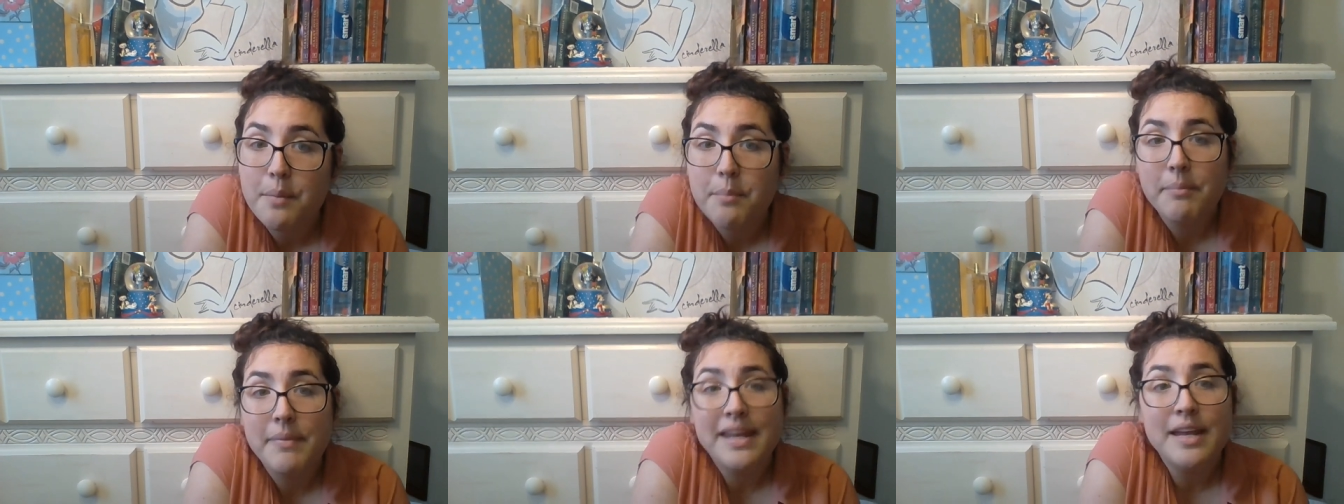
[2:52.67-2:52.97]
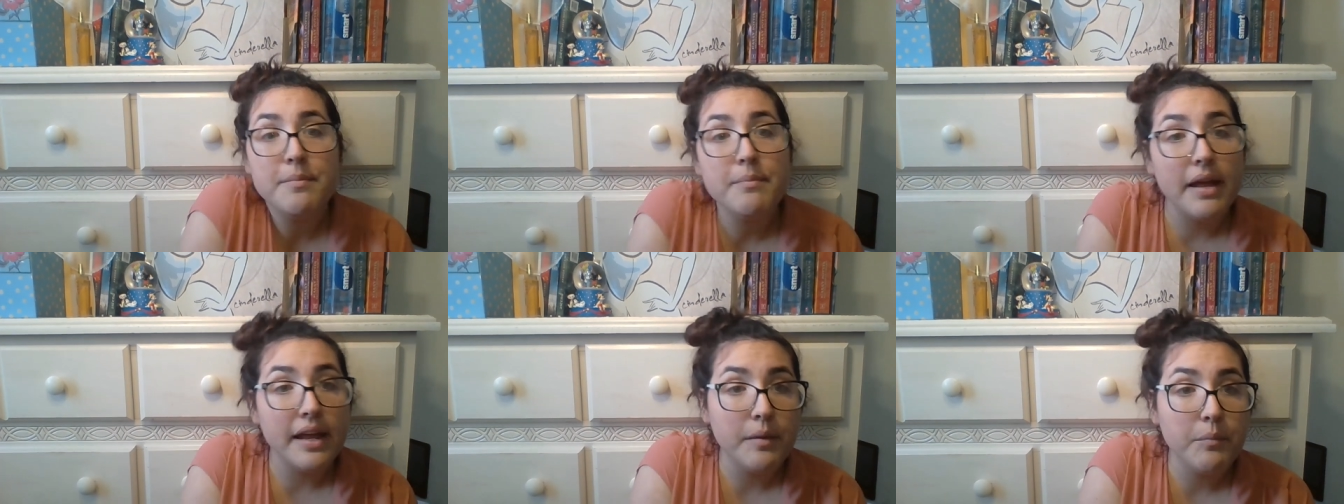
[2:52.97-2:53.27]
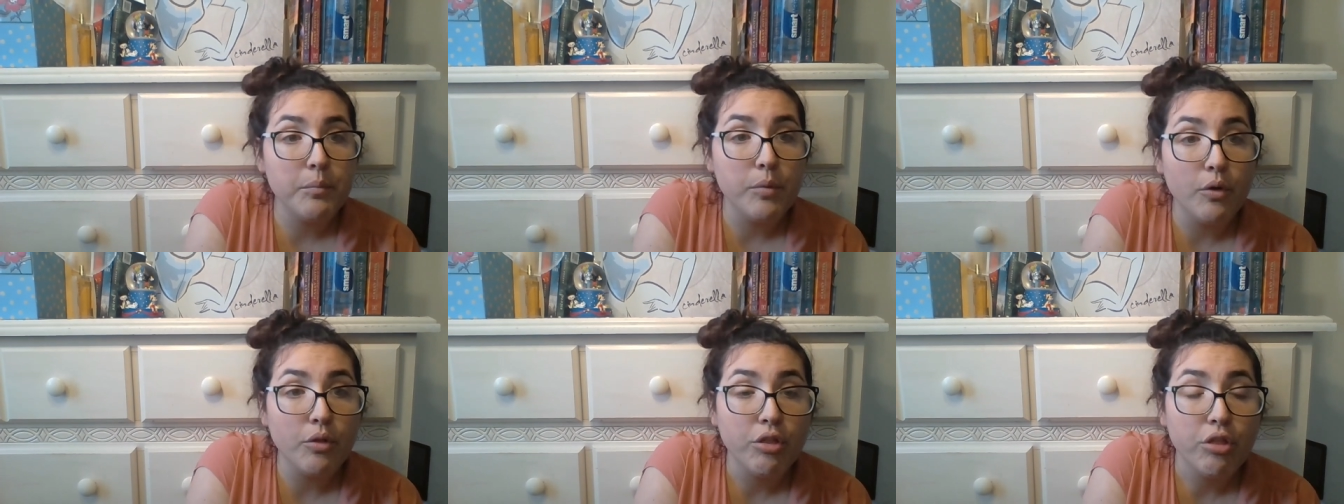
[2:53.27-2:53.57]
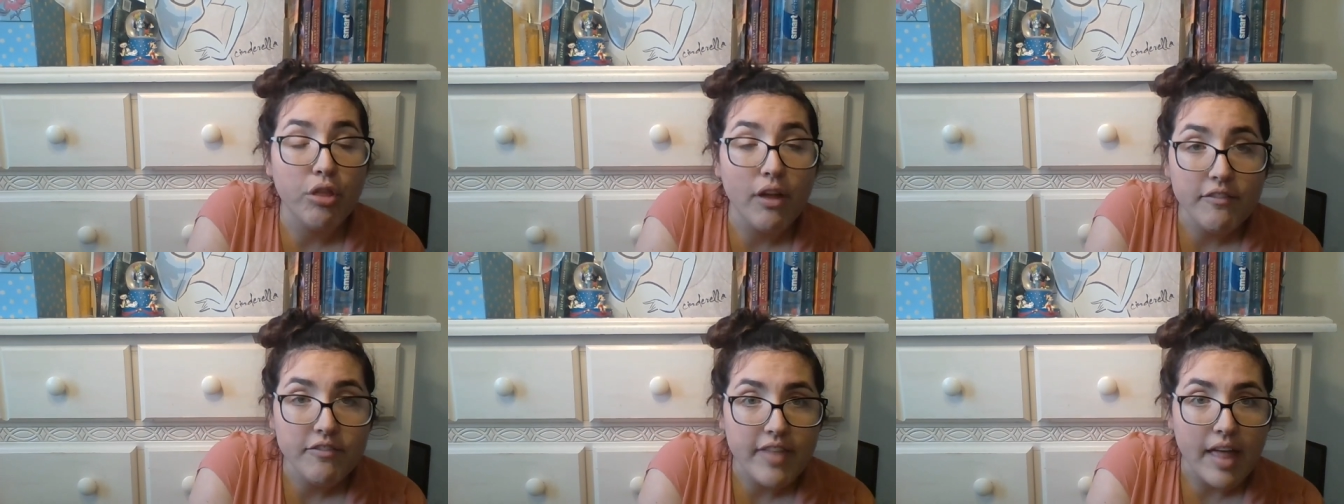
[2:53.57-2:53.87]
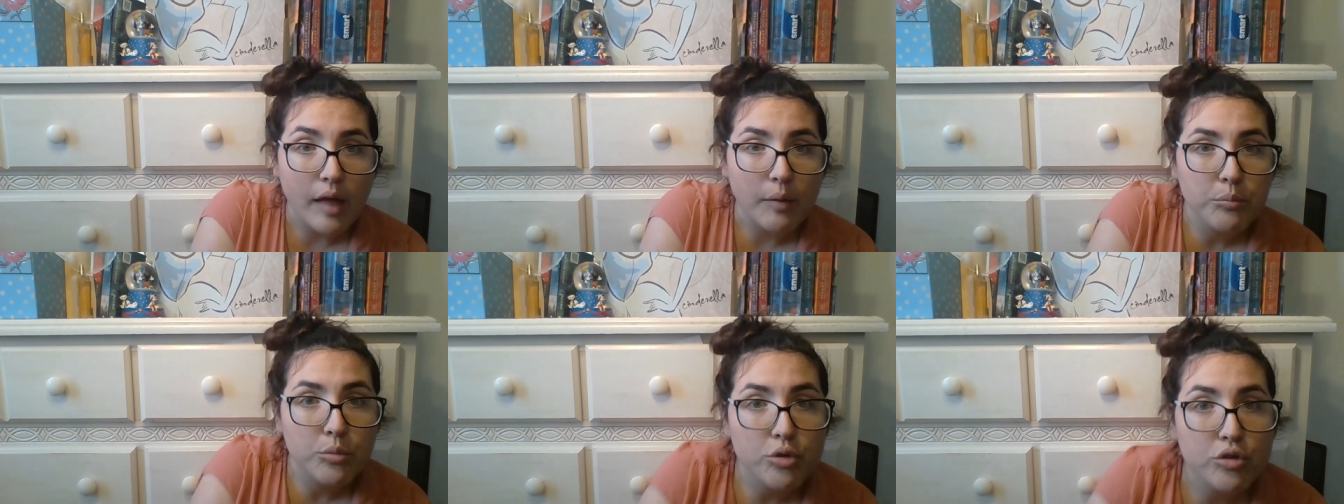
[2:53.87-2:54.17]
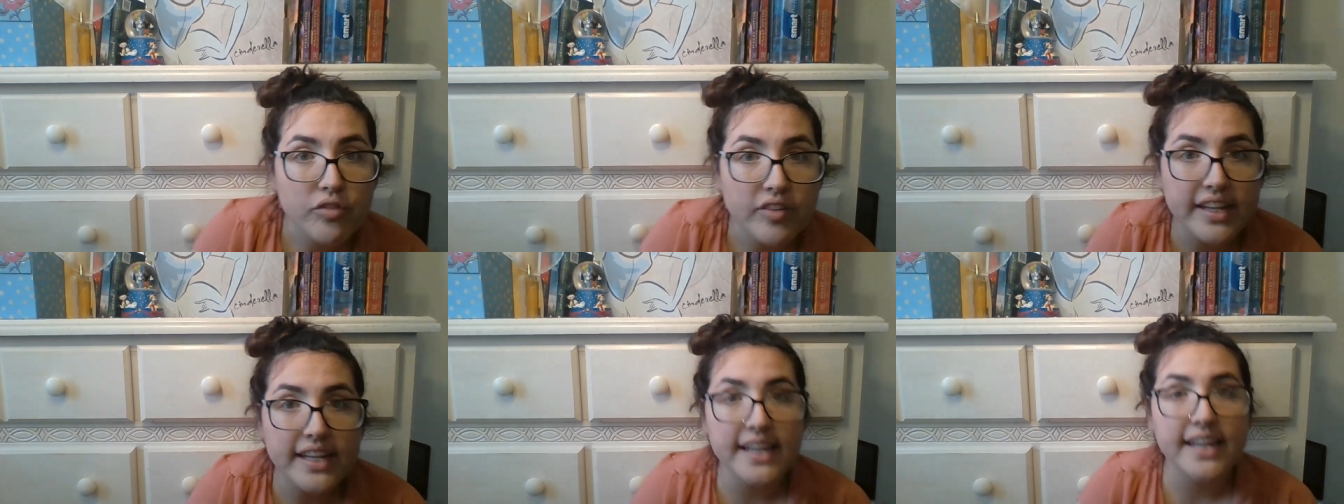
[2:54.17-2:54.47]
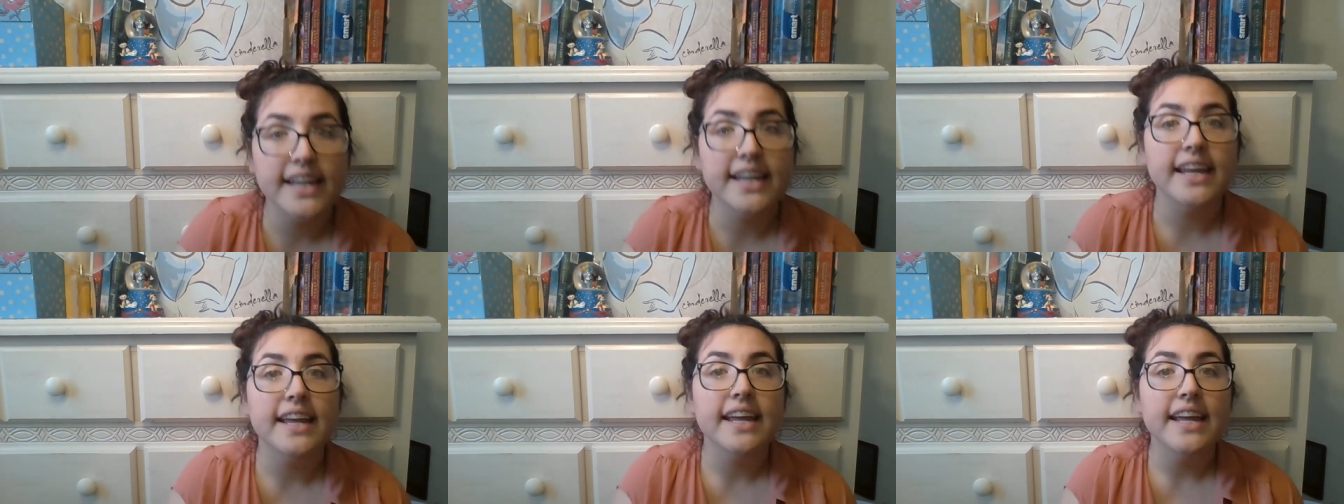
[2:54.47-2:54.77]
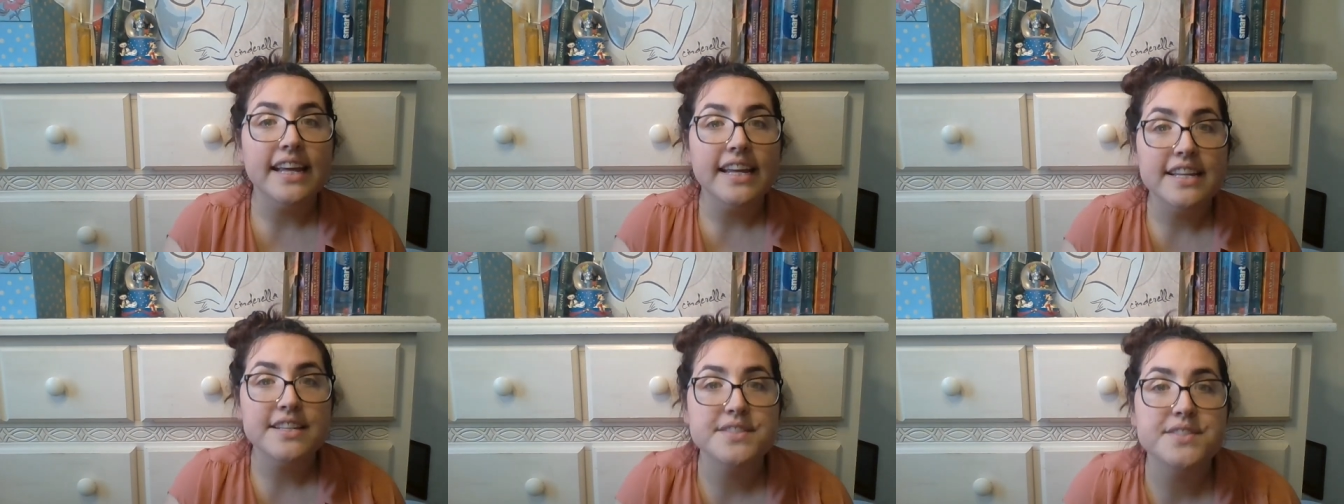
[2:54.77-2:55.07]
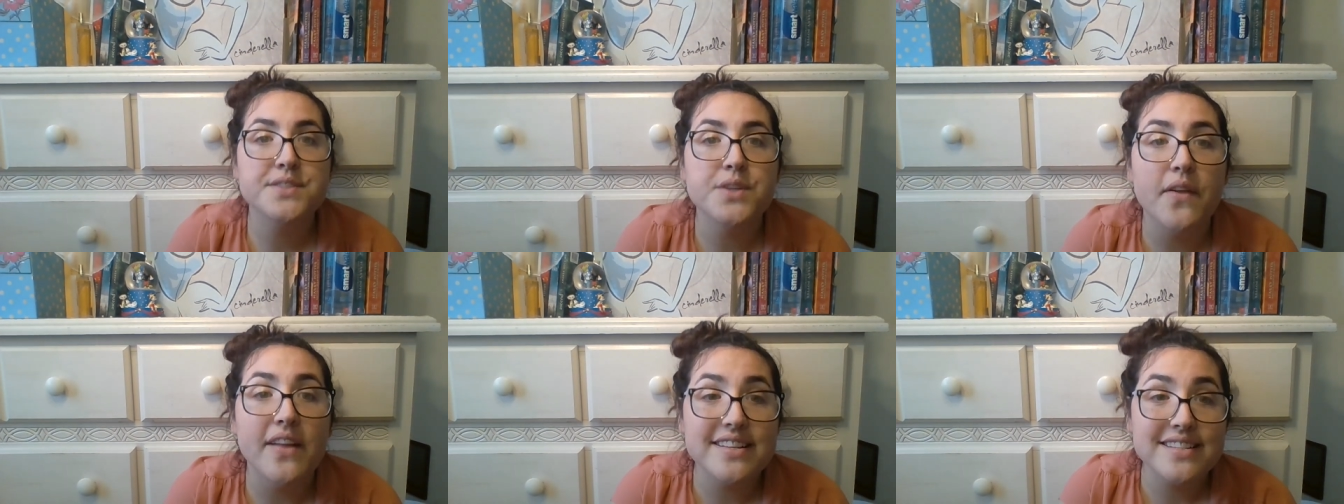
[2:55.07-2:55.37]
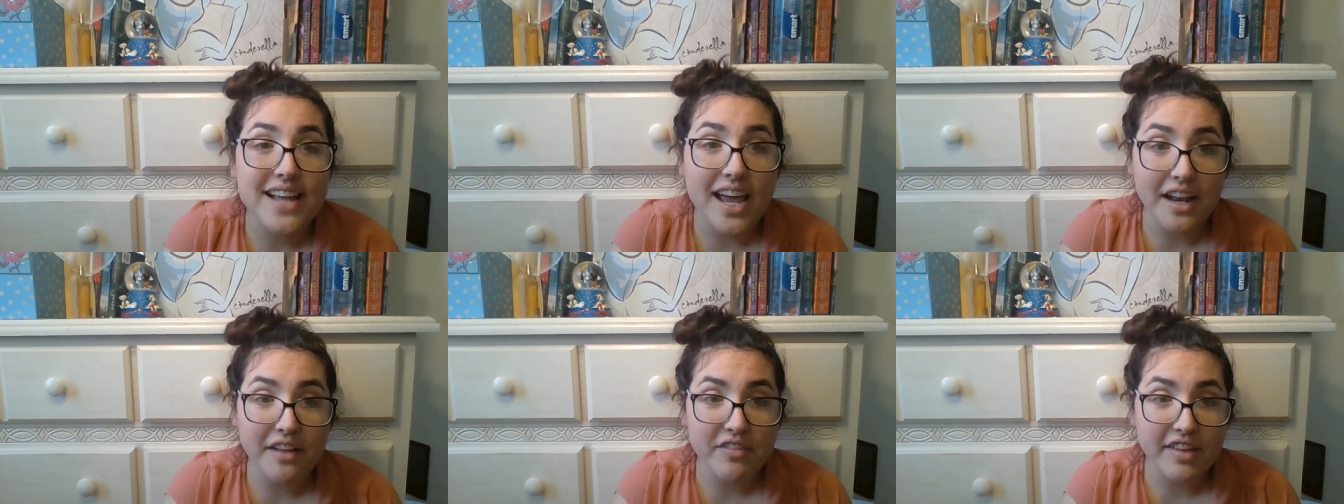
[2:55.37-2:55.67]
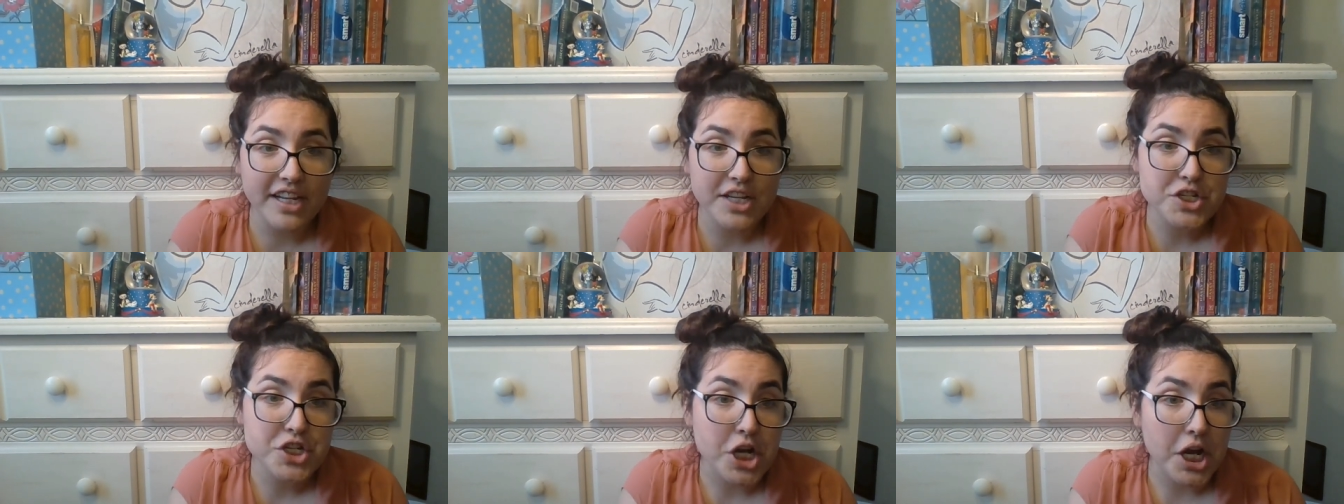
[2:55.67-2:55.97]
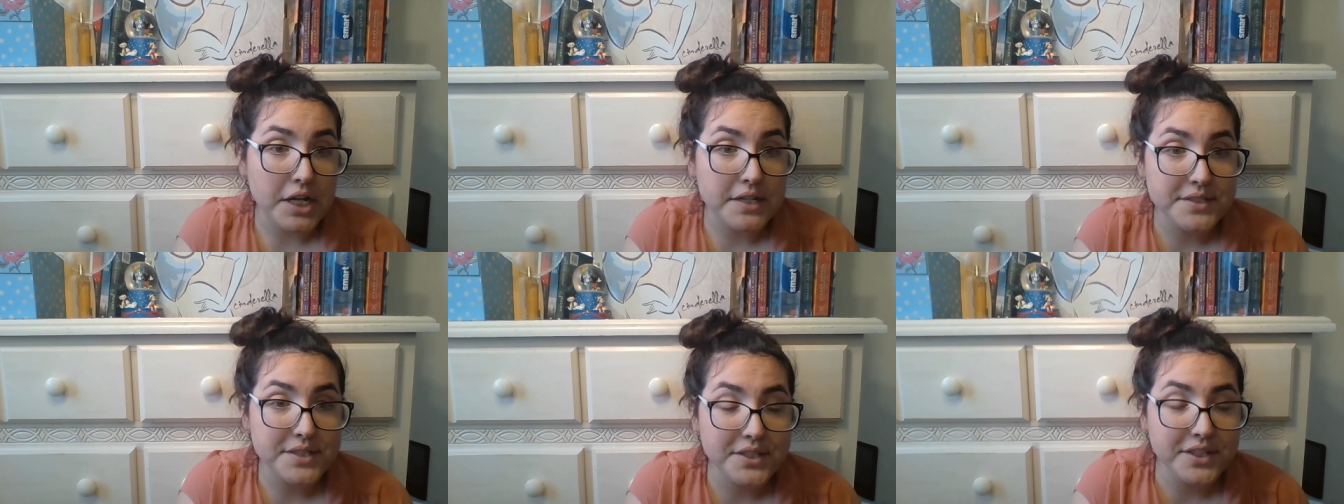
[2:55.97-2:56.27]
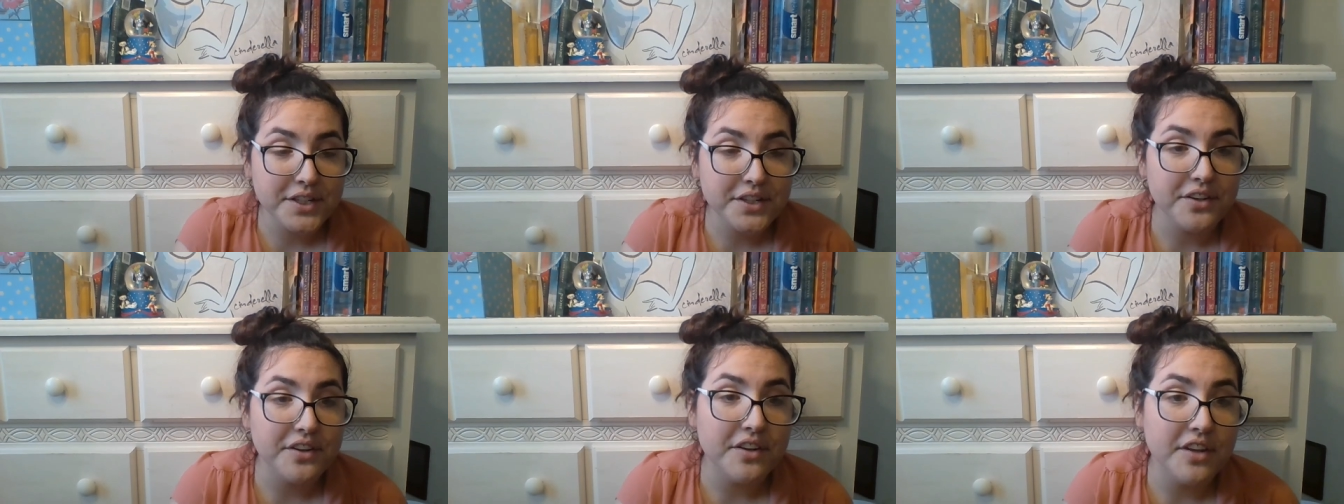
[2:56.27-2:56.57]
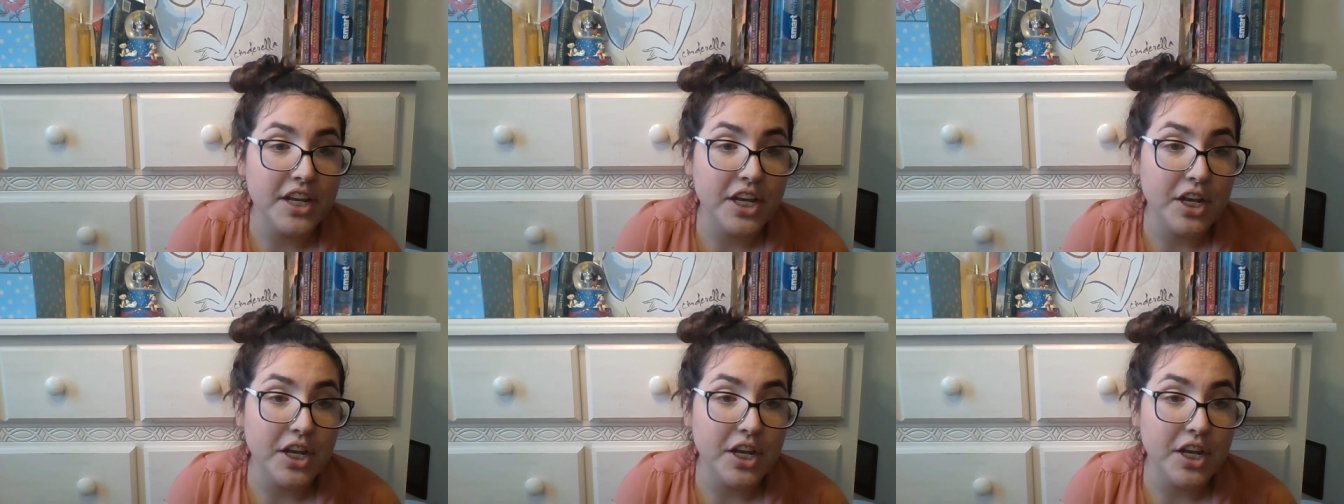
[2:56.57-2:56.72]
Me and Mike both love that movie. So that's kind of like a childhood,